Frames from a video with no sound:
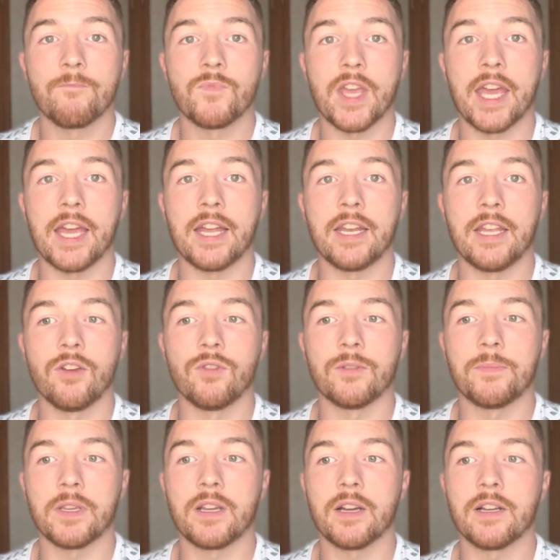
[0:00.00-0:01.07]
And it was
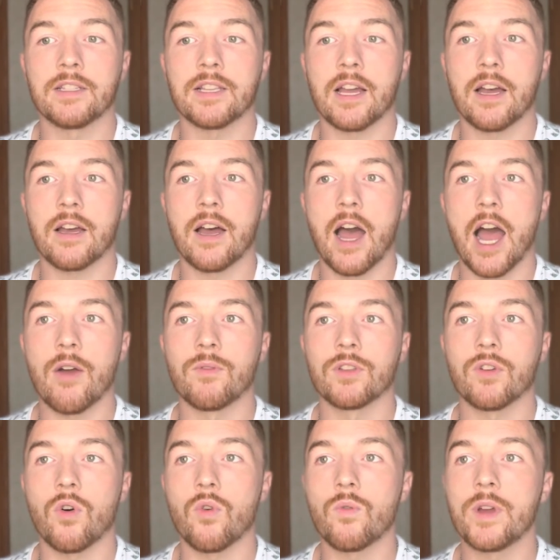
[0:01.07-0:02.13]
because I was
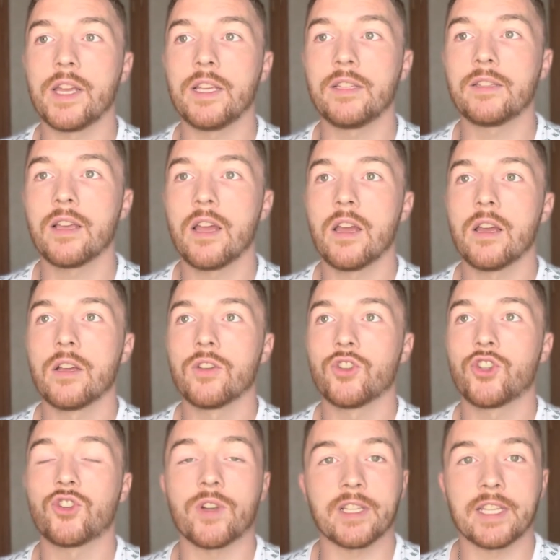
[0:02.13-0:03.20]
always
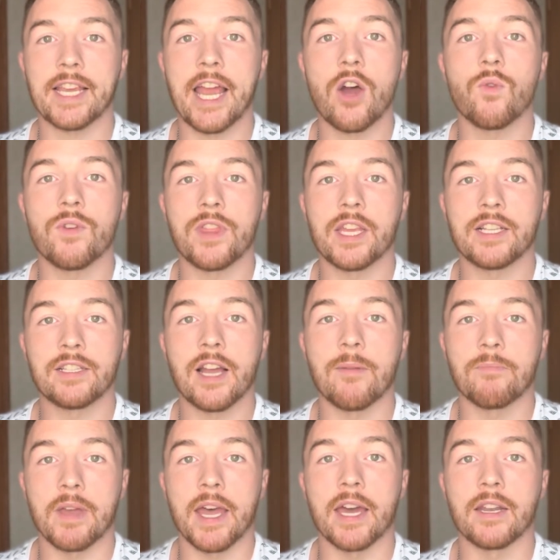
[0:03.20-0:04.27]
stressing out when things got
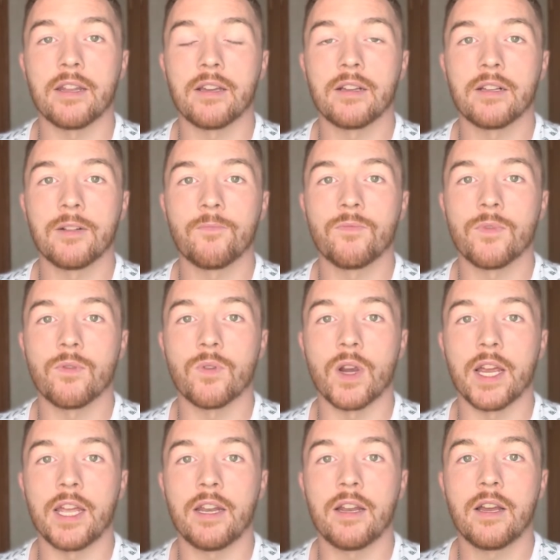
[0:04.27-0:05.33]
bad,
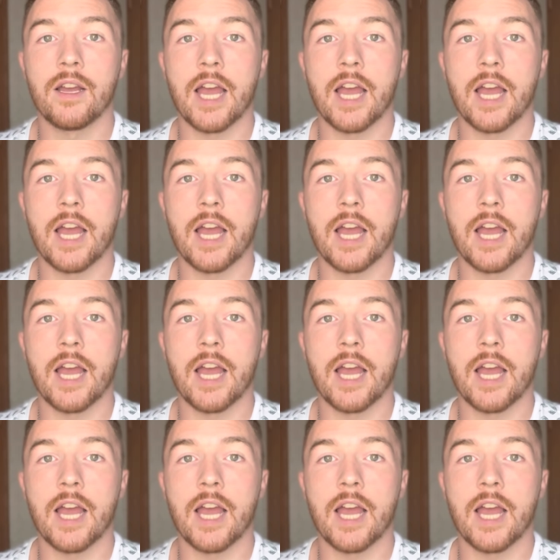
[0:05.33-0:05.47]
right?